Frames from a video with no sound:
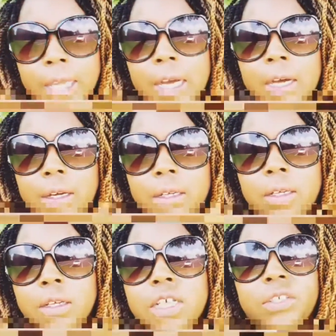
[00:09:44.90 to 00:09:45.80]

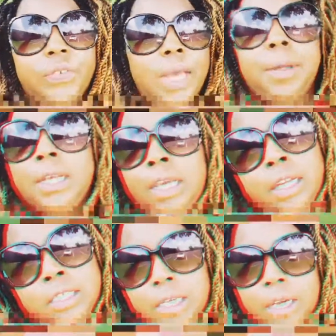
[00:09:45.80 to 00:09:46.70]
Yeah. Because family
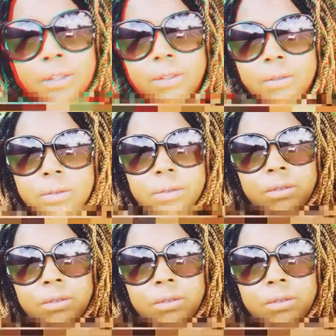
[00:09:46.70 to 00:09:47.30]
need each other.